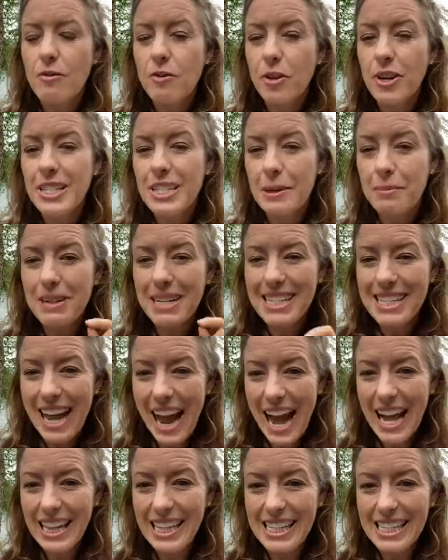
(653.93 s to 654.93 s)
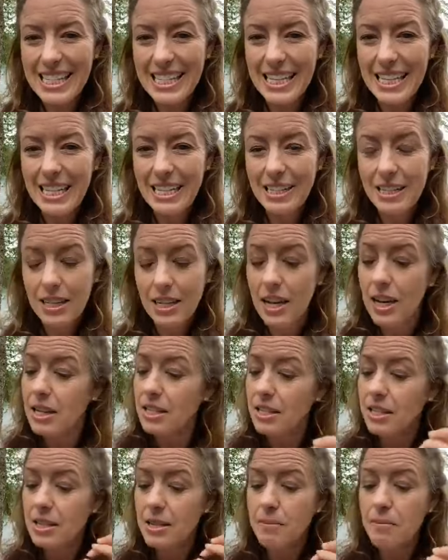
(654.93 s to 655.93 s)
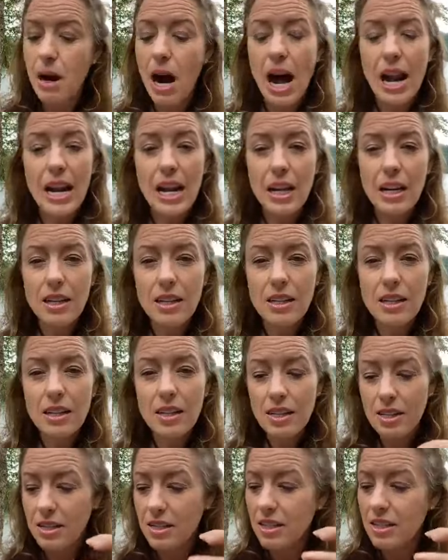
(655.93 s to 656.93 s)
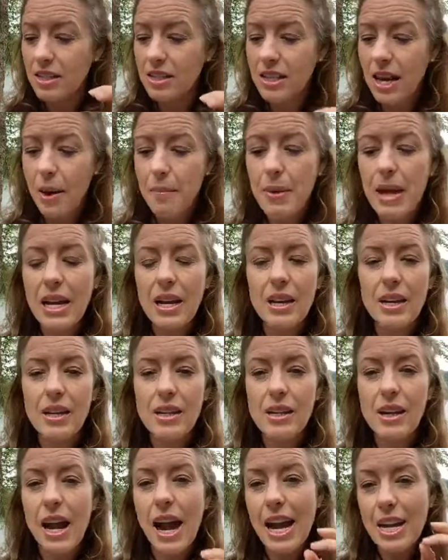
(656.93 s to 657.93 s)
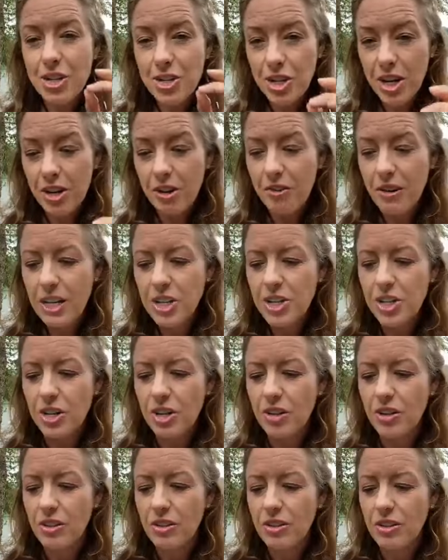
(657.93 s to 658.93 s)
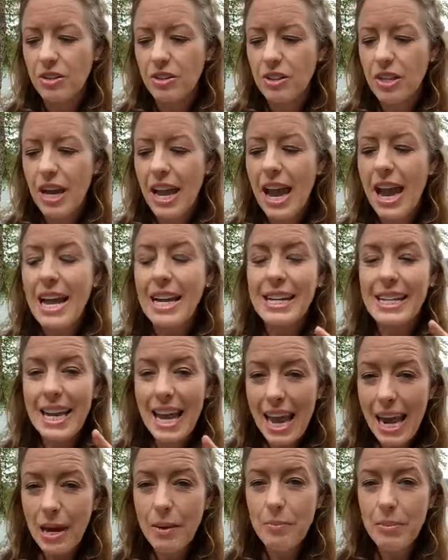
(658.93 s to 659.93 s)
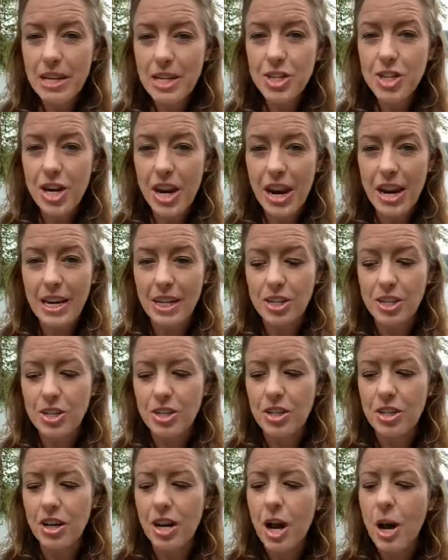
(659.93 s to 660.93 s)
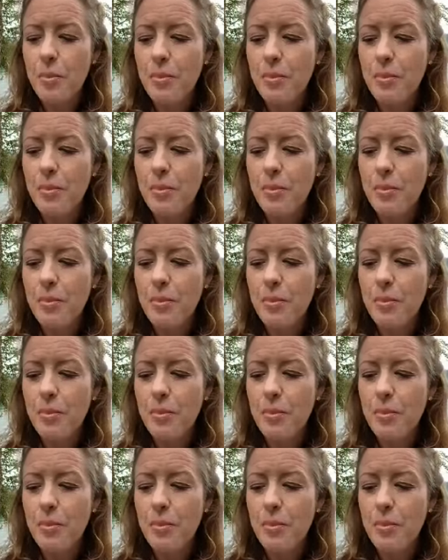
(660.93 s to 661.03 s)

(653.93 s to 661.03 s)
for it's a mentality. It's demonic, systemic, and generational. It can be changed,